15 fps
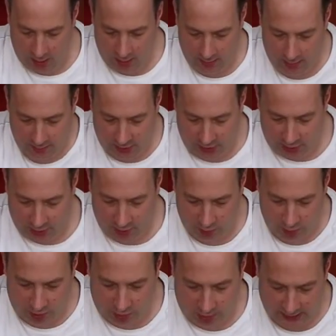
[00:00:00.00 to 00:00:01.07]
And I'm just going to
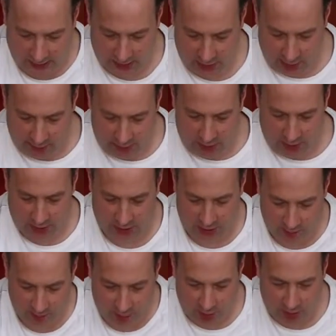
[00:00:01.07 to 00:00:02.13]
roll this so it's nice
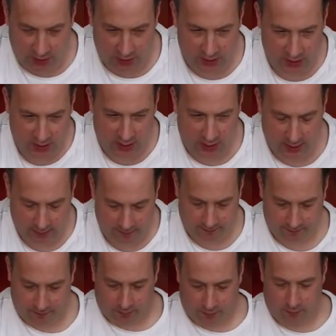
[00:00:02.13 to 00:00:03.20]
and pointy,
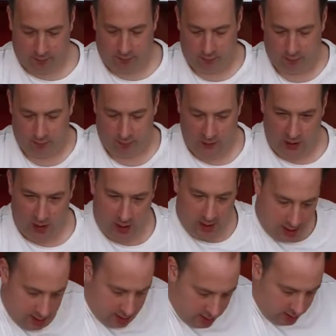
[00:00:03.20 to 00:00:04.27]
and
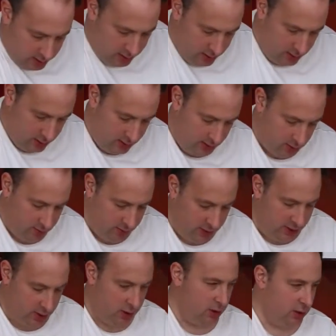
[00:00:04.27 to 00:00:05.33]
there, that will make a
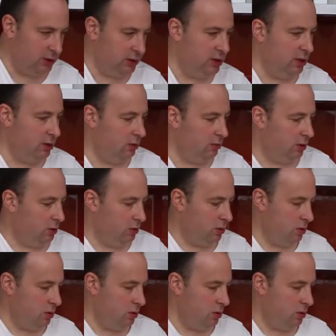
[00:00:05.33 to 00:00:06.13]
nice dinner roll.